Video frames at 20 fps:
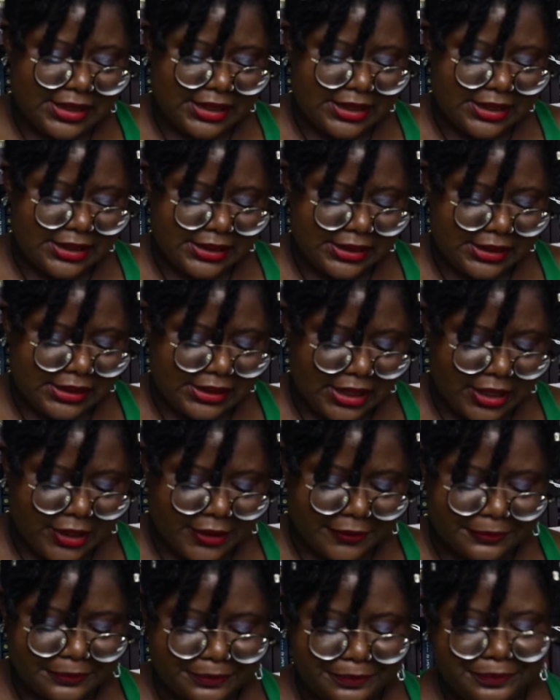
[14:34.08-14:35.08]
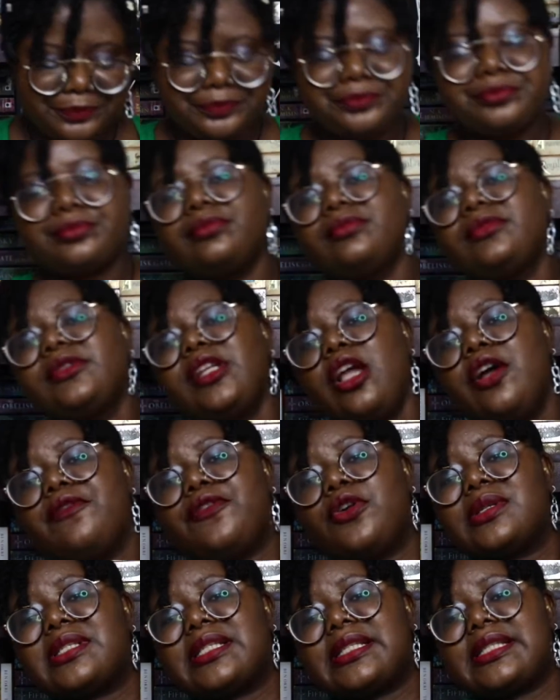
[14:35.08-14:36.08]
is, um, of
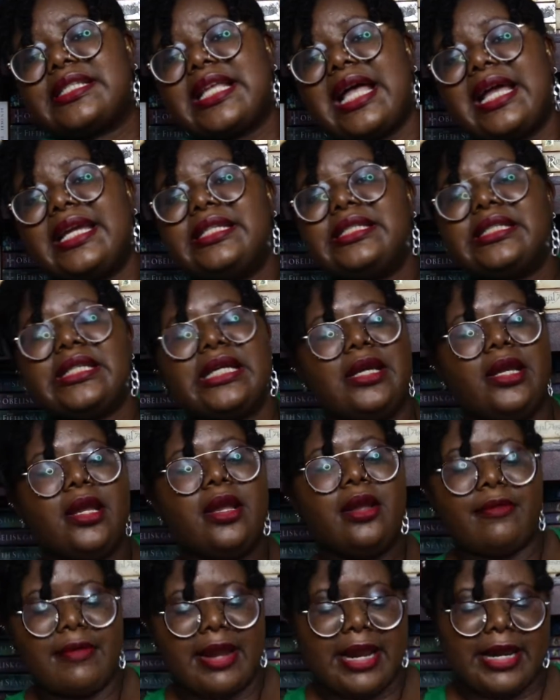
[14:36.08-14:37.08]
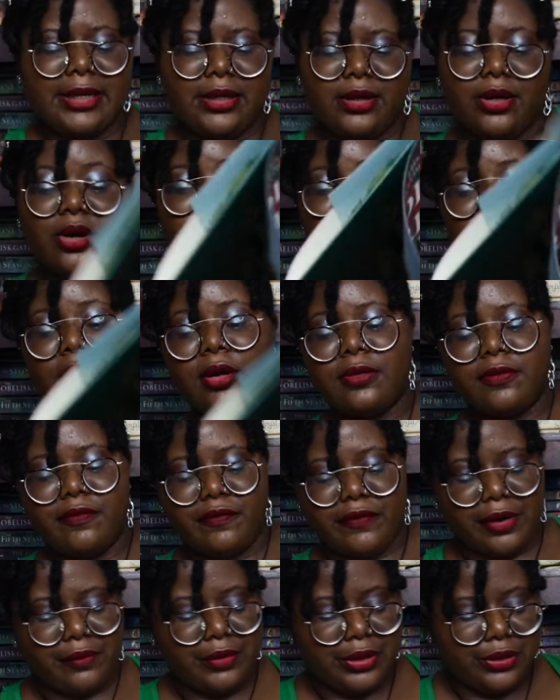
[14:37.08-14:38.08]
course it's signed, right? All
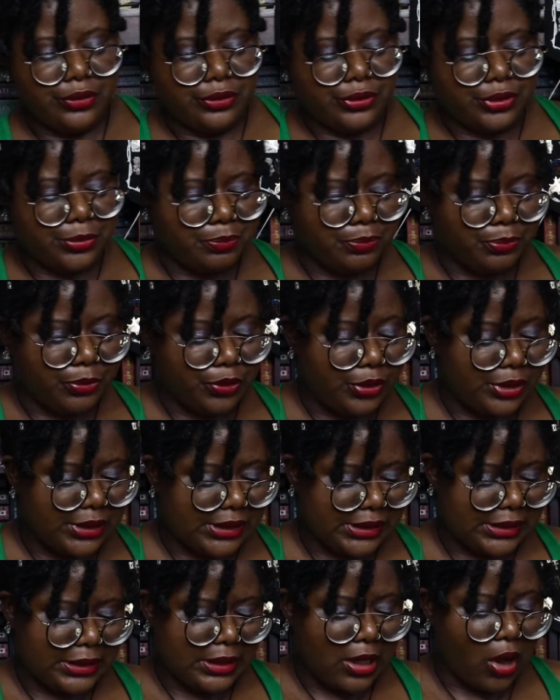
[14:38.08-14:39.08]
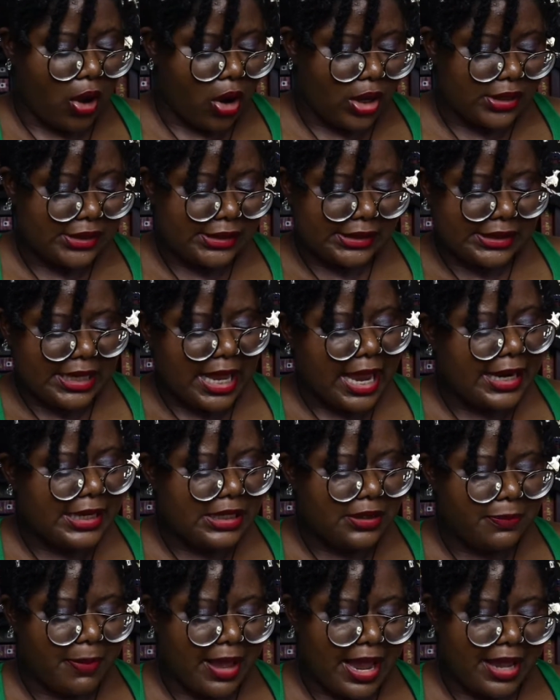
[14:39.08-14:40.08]
Fairy Loot books are
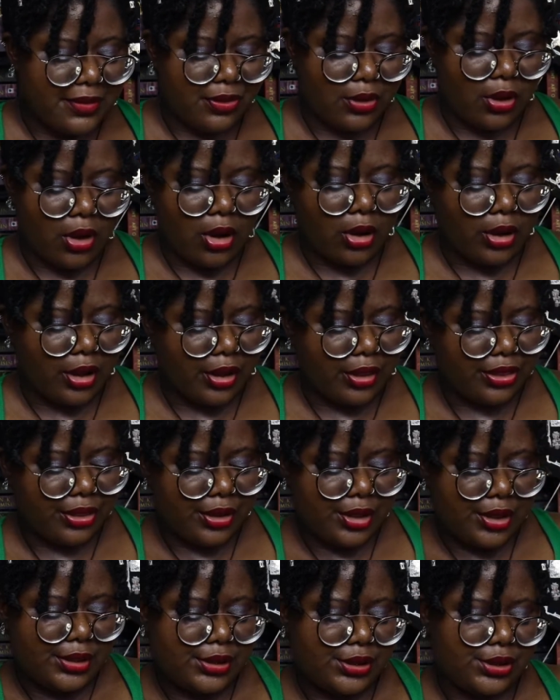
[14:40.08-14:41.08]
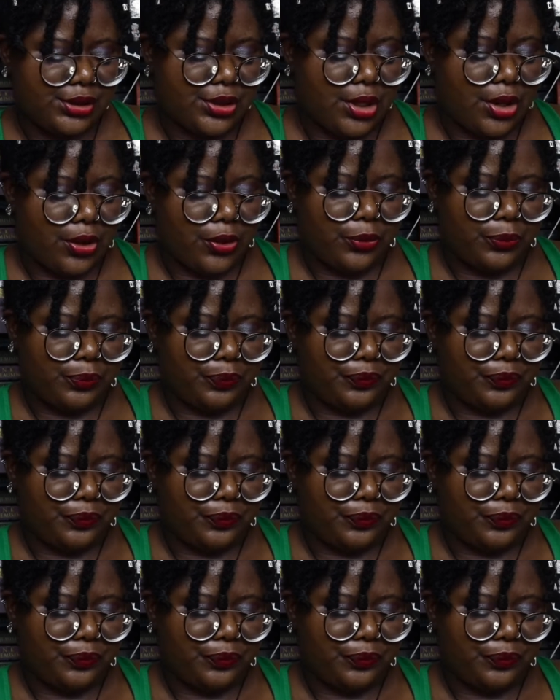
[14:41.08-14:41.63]
signed by the author, so